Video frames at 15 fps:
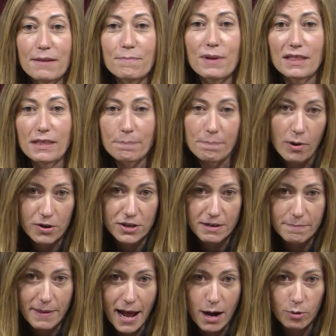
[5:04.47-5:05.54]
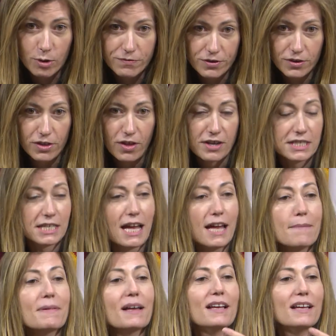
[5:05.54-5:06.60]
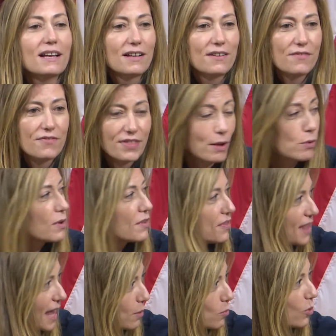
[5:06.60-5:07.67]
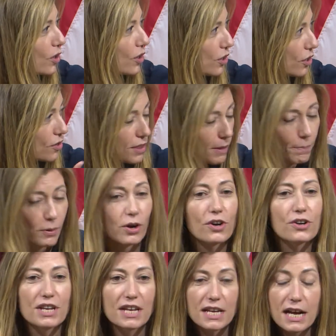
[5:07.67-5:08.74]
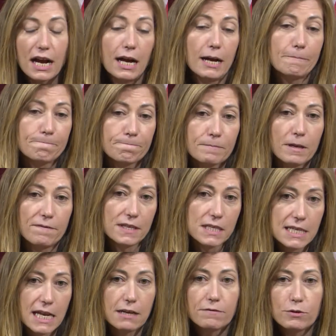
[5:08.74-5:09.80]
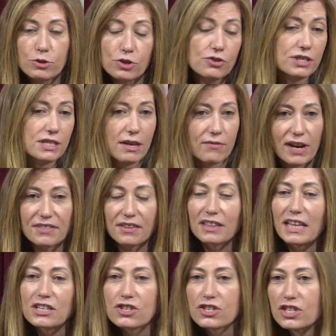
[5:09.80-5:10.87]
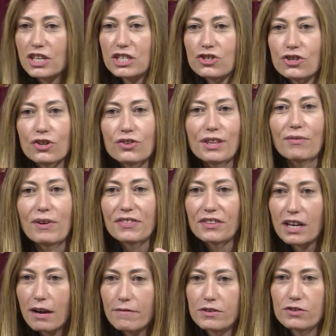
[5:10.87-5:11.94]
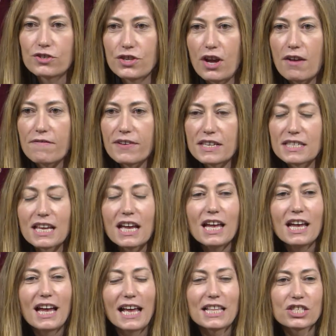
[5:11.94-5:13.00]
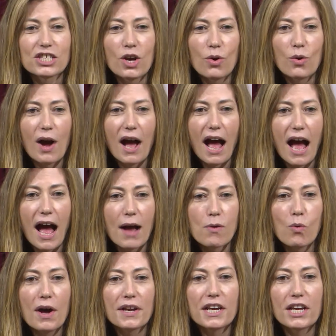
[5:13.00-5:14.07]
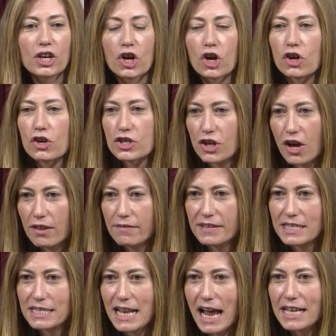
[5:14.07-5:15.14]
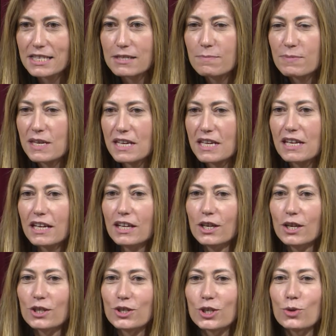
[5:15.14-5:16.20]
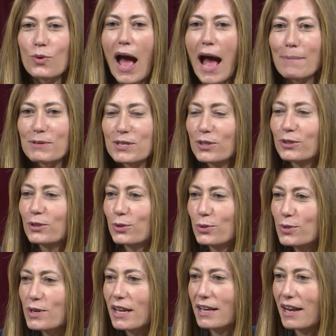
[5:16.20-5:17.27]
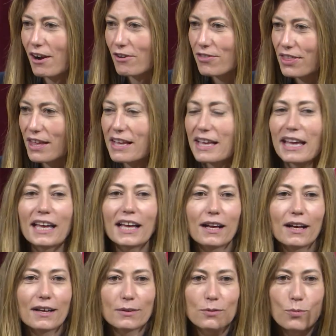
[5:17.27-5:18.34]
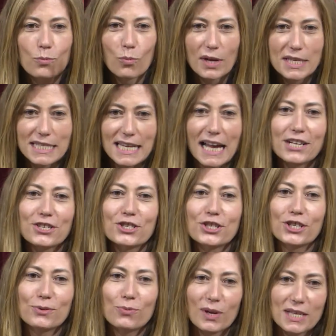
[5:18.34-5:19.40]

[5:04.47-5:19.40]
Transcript: they had been the party in power for a long time. They, they were the party um, of the state of New Jersey. They ran the legislature, they ran the governor's office. And so I want to encourage all of us not to be too absolute in our thinking, one side is good,